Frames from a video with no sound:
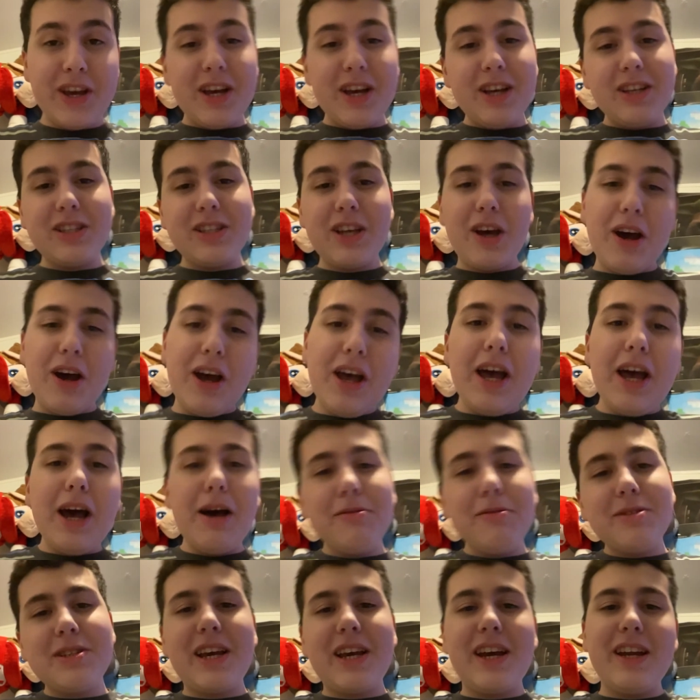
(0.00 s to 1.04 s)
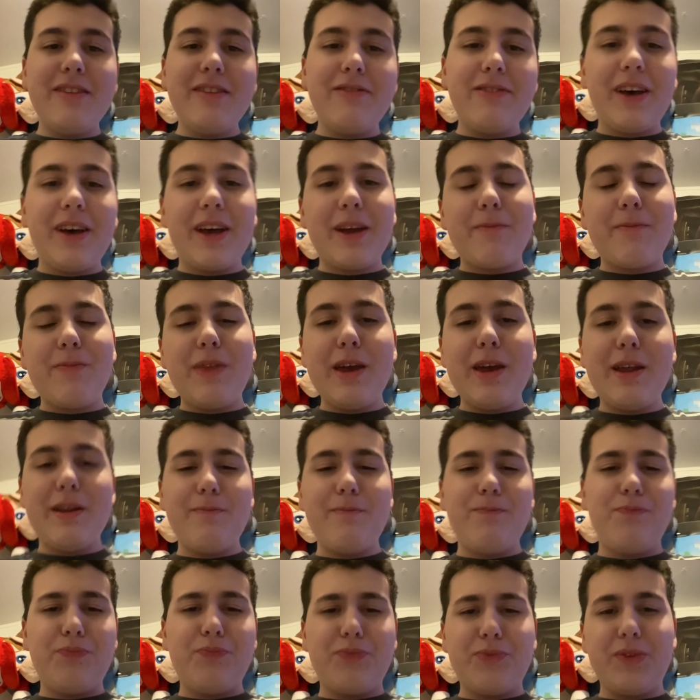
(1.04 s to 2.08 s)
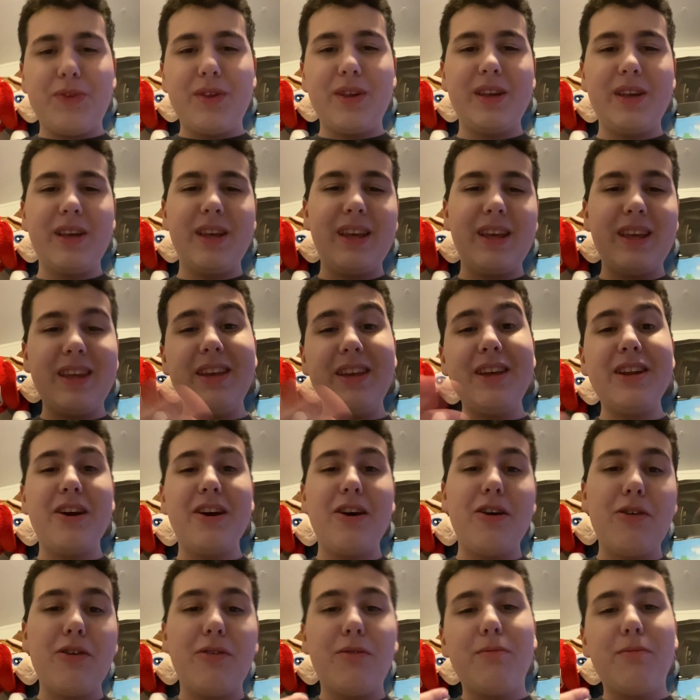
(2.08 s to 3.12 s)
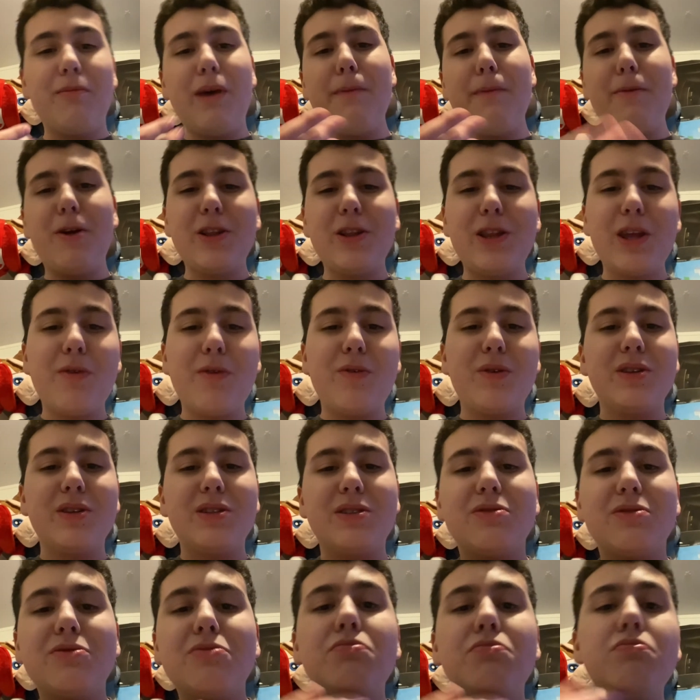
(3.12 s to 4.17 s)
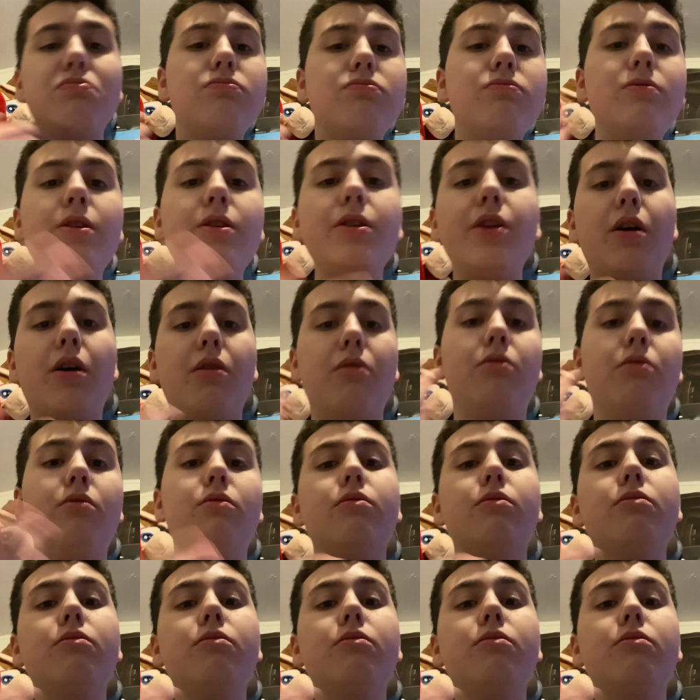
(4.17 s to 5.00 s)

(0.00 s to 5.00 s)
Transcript: So I was kind of like, and you know, my birthday was, you know,